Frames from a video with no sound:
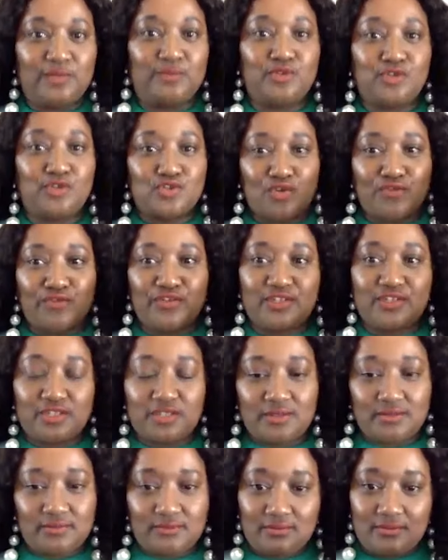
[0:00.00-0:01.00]
because
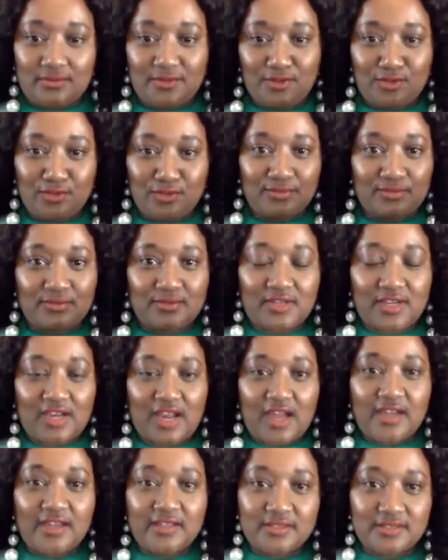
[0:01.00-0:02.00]
obviously, you know,
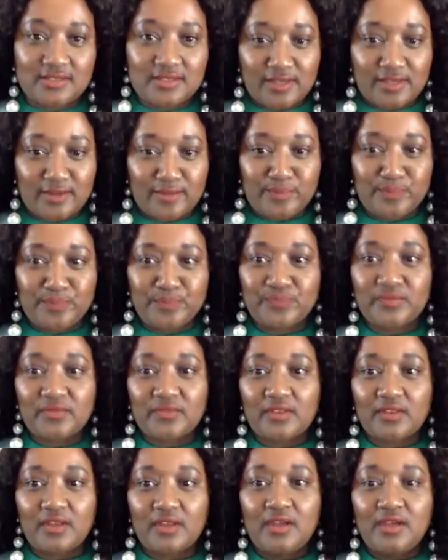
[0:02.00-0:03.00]
clients,
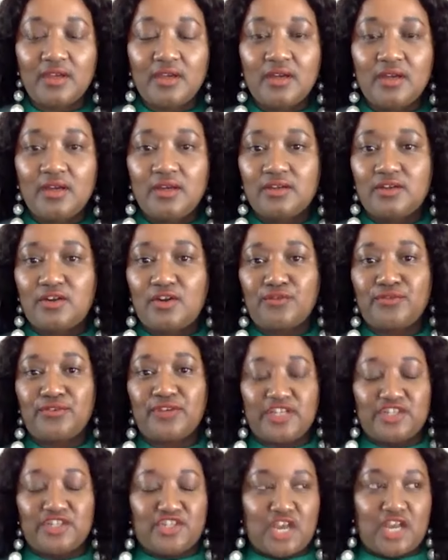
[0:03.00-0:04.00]

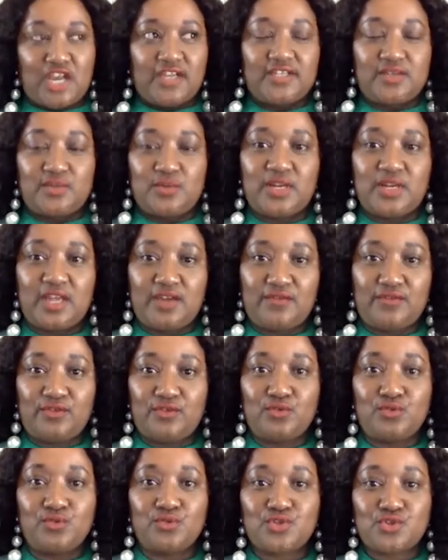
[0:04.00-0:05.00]
confidentiality or what have
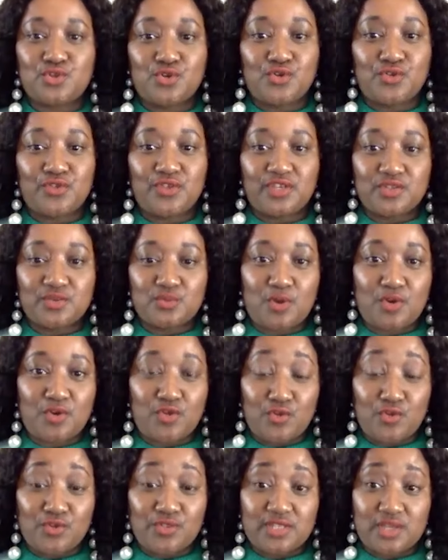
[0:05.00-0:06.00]
you. So there's one of
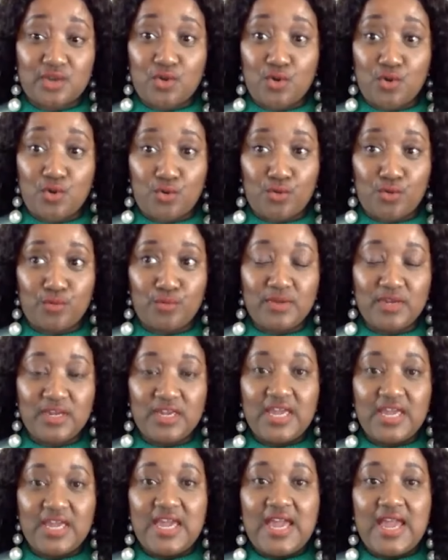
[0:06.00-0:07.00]
those, the home,
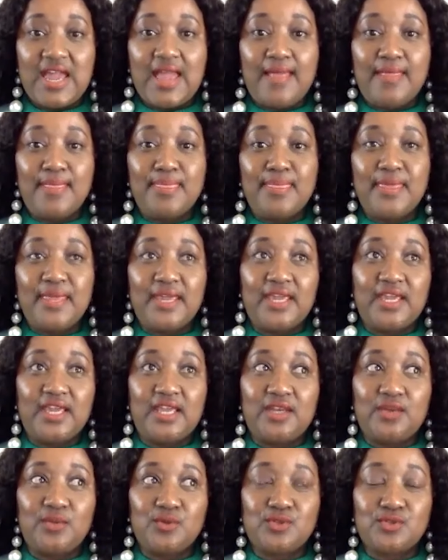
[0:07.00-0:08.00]
and
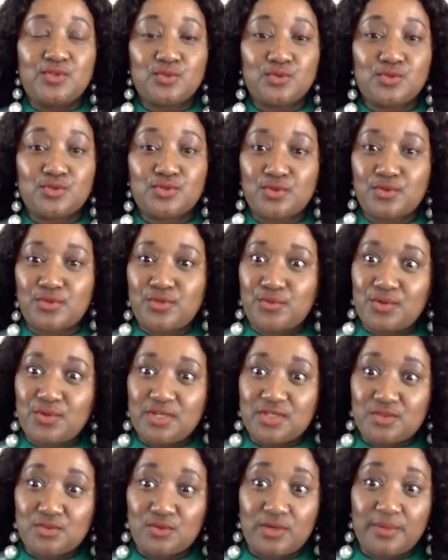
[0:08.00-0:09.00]
then it was also a
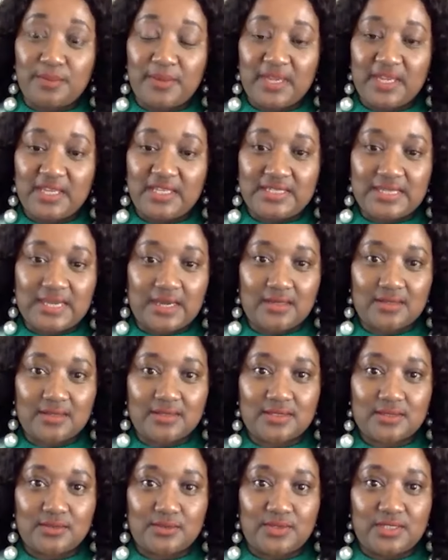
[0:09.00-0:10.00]
3-story penthouse
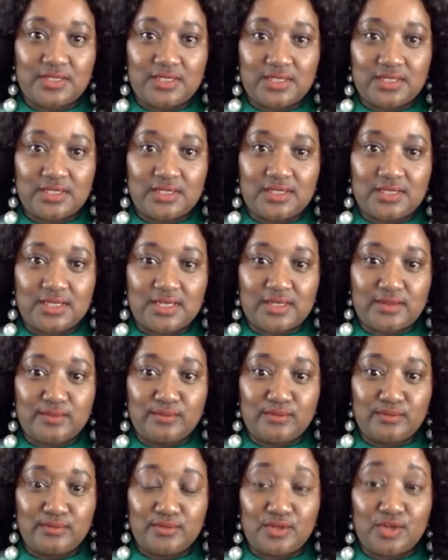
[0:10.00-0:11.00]
that we did
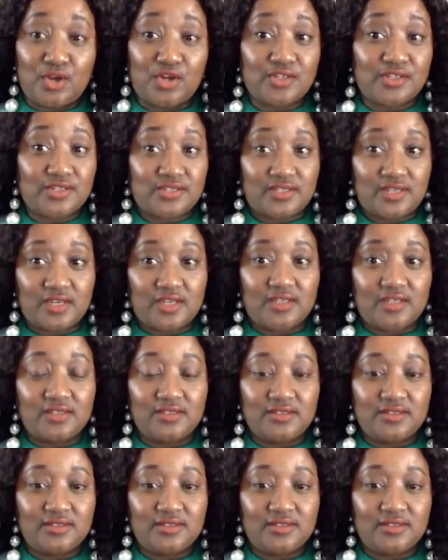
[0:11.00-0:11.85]
last year.